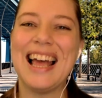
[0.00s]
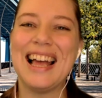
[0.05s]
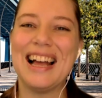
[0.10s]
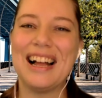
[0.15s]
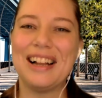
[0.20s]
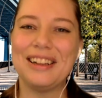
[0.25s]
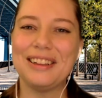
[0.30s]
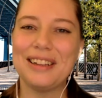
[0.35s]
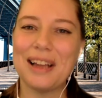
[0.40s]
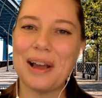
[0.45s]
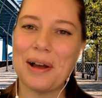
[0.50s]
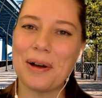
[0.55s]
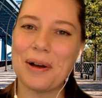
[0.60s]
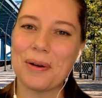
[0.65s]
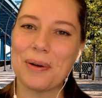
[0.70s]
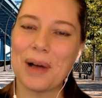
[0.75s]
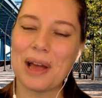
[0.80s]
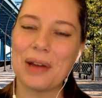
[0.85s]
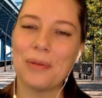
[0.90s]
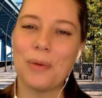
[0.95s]

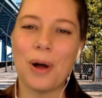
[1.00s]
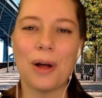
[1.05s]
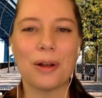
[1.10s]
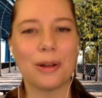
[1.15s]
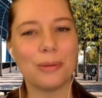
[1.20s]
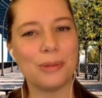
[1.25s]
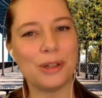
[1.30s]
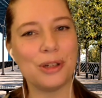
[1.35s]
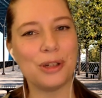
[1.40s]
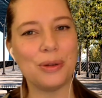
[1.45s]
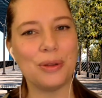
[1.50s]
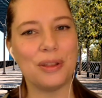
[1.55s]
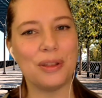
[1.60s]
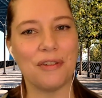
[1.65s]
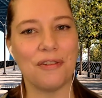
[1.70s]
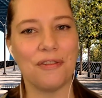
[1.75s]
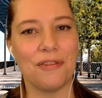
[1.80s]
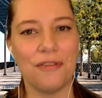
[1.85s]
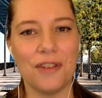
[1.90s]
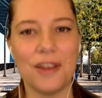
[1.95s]
Hello, and welcome to the
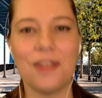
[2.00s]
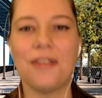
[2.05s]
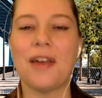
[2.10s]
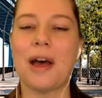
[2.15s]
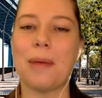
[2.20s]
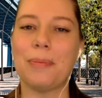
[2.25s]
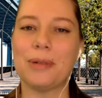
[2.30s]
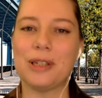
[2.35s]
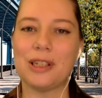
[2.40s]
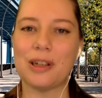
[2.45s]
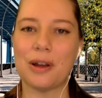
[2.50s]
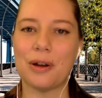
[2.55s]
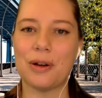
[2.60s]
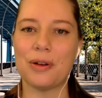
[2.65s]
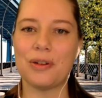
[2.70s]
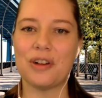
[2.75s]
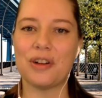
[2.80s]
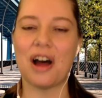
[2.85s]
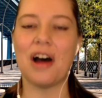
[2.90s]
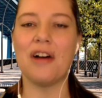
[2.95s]
fifth
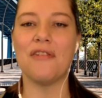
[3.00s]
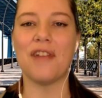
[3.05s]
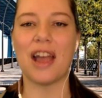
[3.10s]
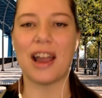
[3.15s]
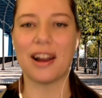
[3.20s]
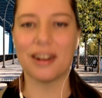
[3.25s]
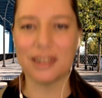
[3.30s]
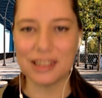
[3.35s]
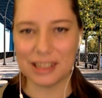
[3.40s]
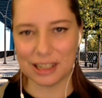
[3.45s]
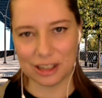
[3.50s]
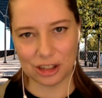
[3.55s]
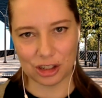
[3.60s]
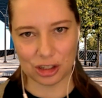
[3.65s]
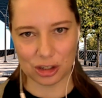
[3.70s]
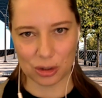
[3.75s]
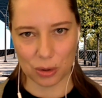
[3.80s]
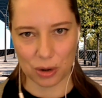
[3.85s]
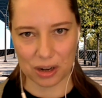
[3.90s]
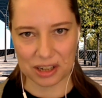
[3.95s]
episode of Heritage
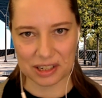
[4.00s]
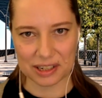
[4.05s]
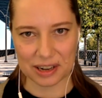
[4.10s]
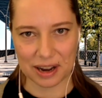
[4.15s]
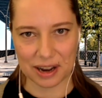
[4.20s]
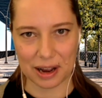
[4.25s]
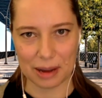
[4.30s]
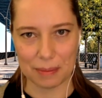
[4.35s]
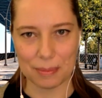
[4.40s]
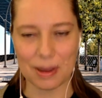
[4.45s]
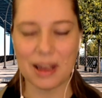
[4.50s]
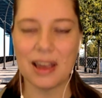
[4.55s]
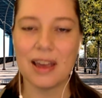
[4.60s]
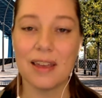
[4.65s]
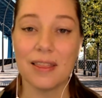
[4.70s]
Storytime.